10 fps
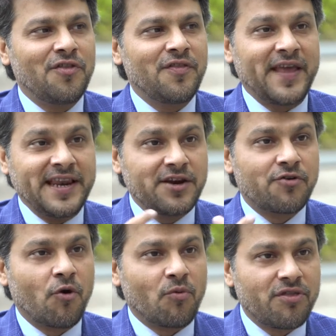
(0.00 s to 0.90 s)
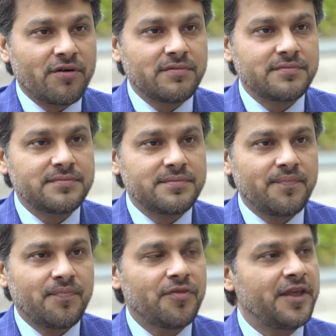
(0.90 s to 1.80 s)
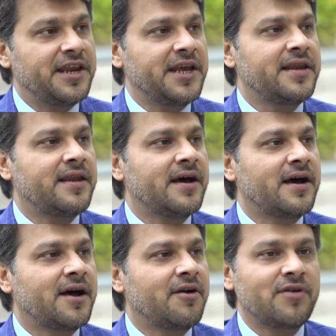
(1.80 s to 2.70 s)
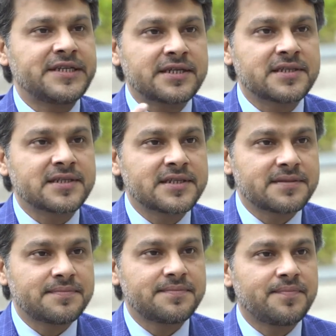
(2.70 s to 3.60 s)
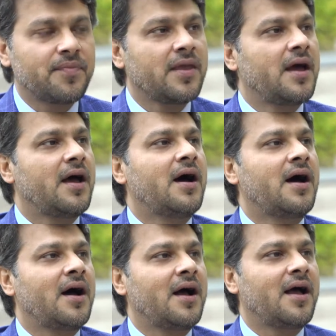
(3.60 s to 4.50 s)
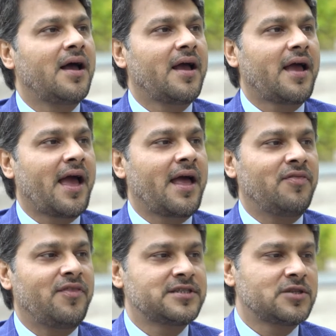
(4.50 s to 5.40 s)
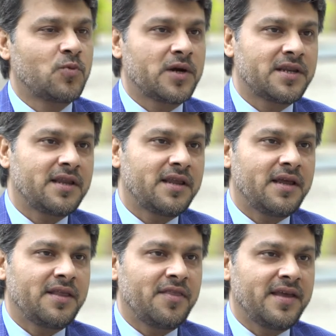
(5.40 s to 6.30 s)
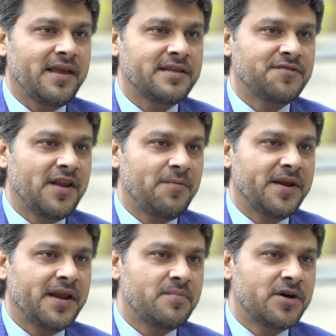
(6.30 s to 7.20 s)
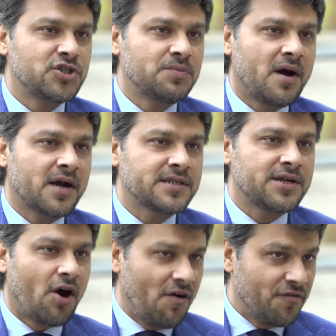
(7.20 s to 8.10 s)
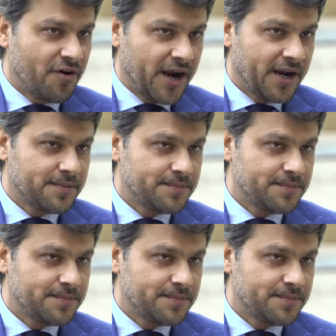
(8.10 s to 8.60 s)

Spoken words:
they need growth. They need returns. And this is what the developing and emerging markets are offering.